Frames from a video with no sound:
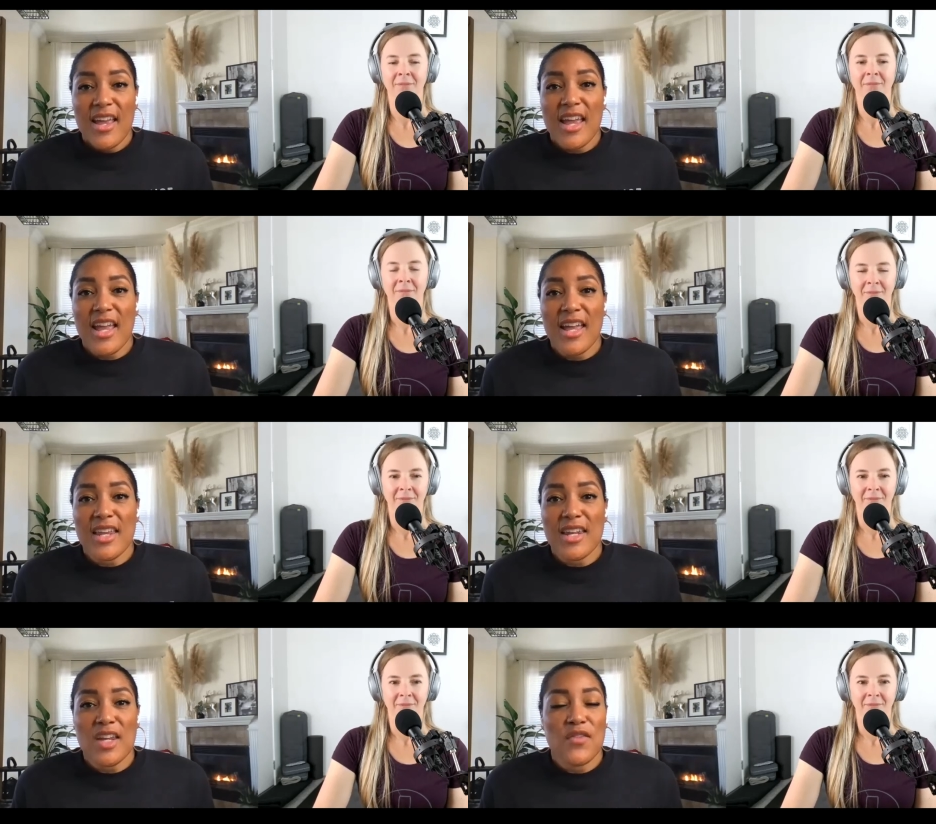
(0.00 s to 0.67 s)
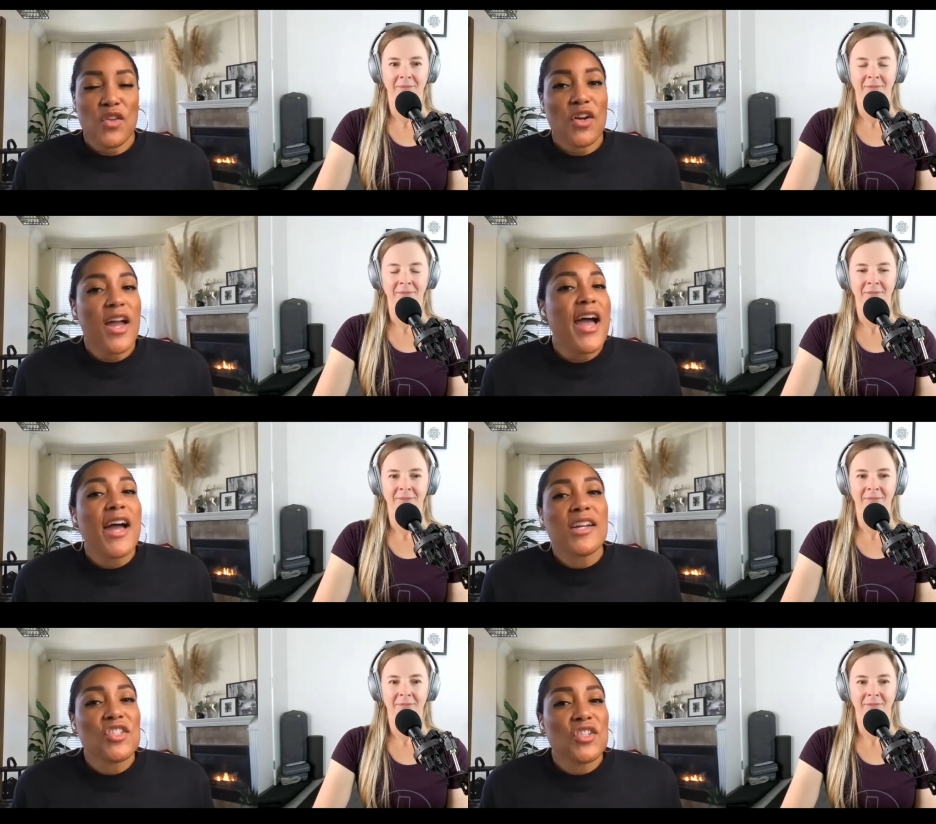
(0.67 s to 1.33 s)
Speaker 1: And if your
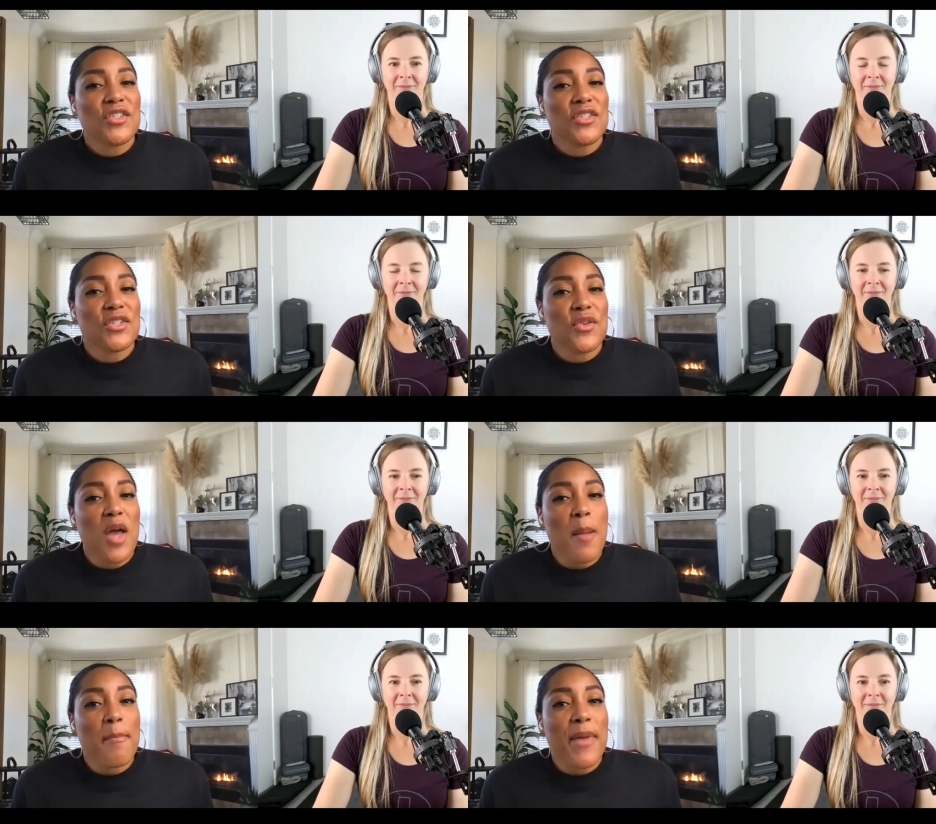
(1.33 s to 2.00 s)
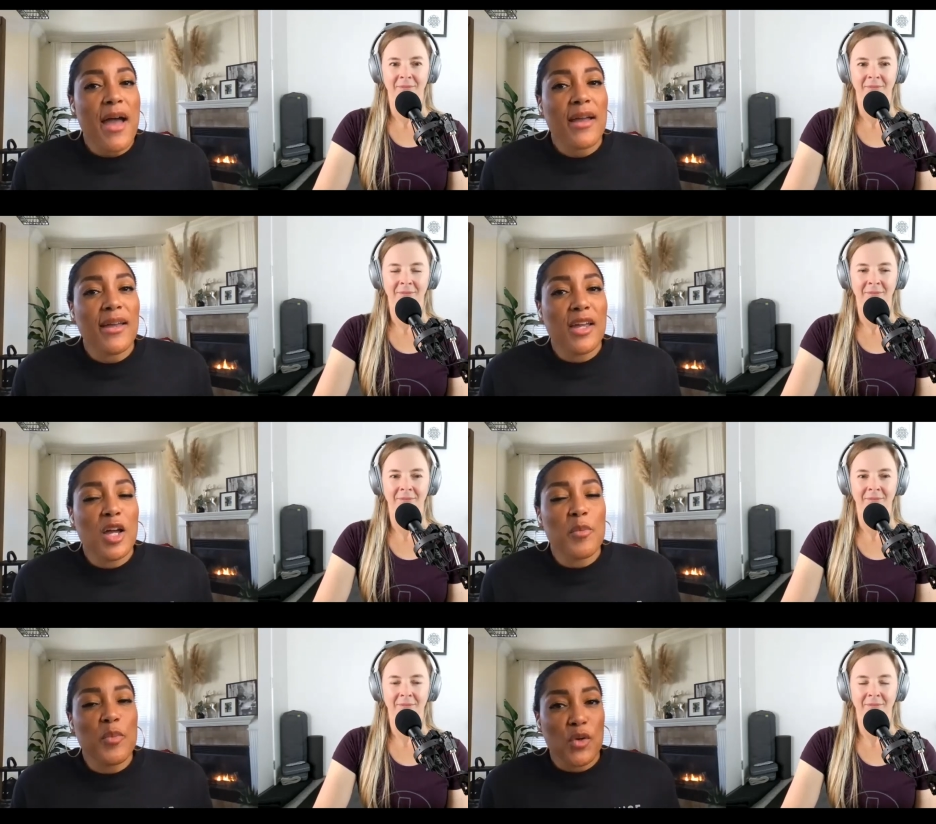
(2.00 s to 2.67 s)
actions are not backing
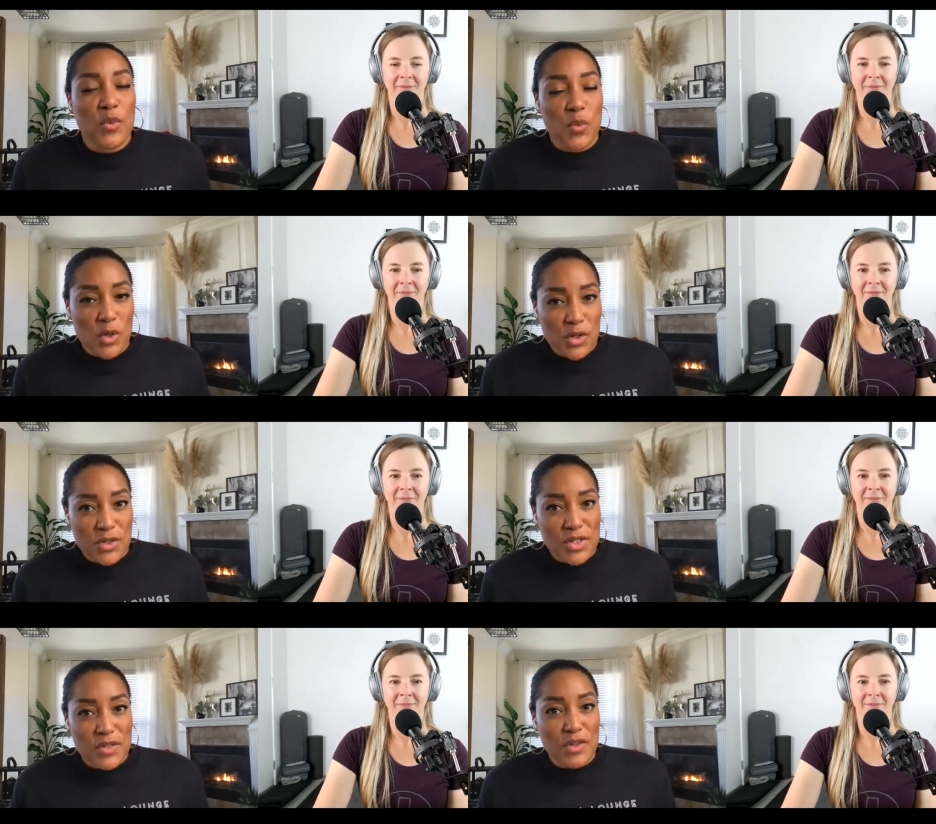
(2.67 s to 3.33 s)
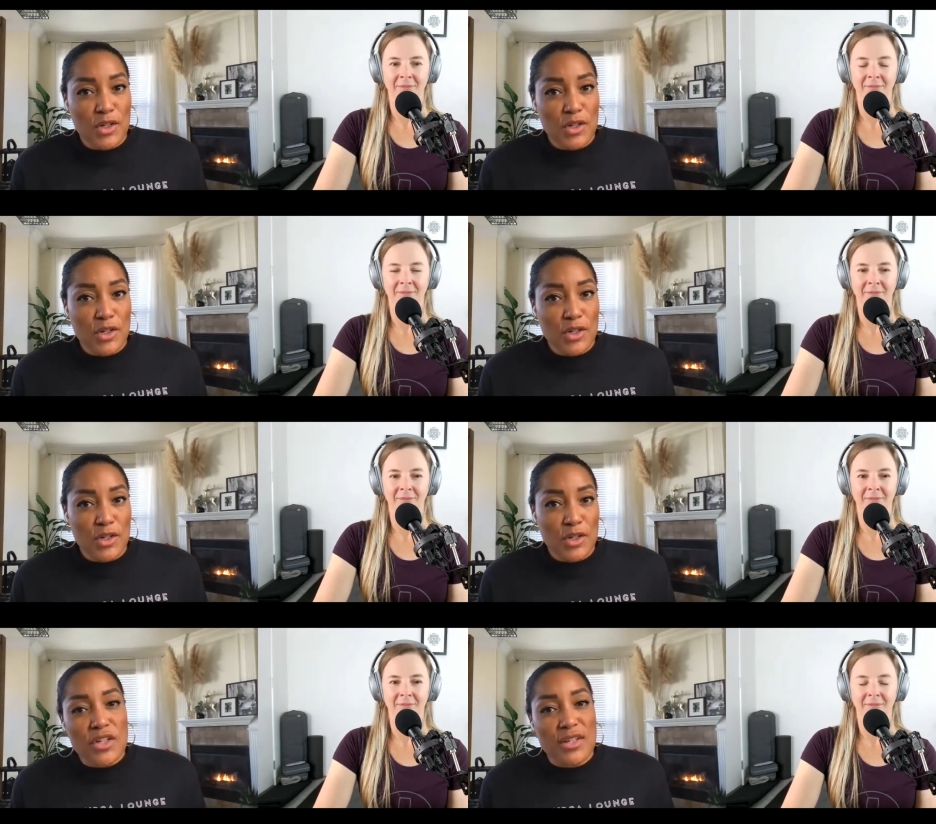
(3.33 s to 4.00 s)
up your words of
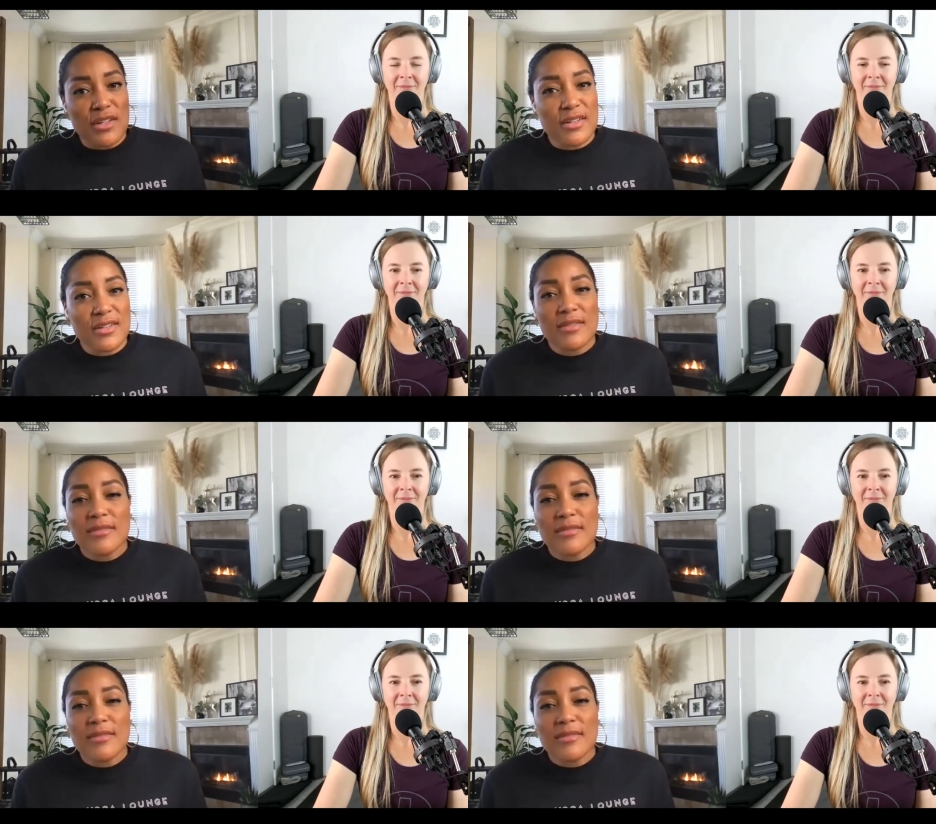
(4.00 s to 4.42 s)
inclusion,